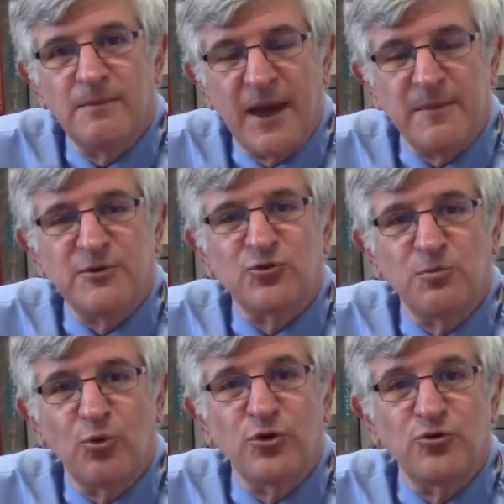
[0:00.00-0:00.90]
babies are
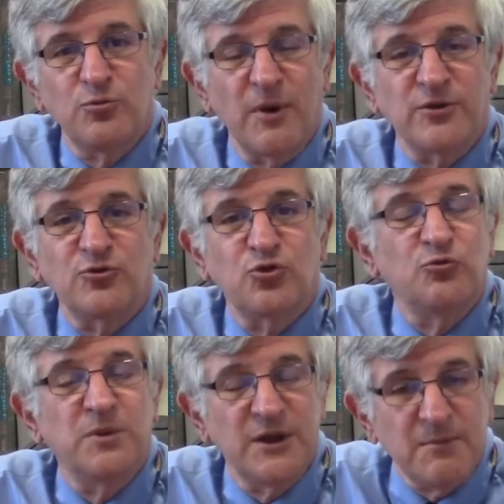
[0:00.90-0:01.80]
born to mothers
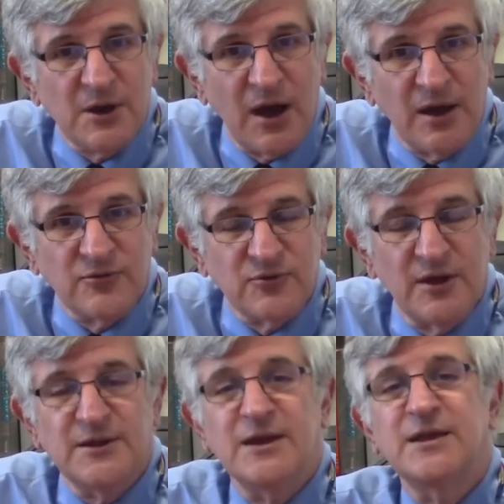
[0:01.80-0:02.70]
who've been immunized
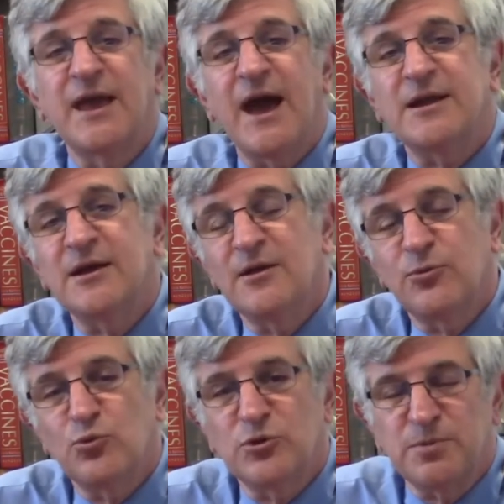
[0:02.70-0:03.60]
and then get
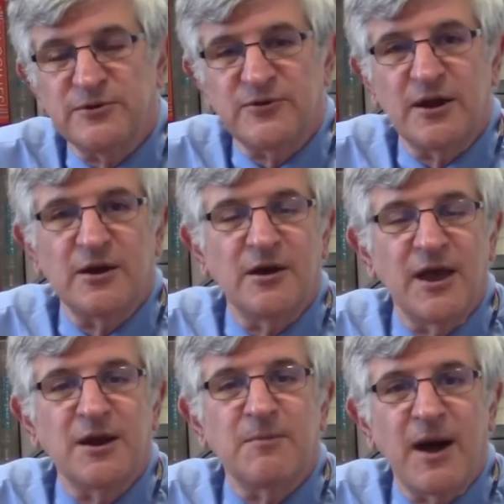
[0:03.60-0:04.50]
through the placenta
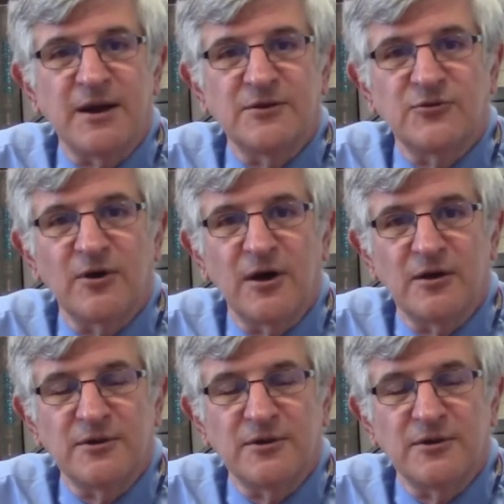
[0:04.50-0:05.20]
antibodies uh,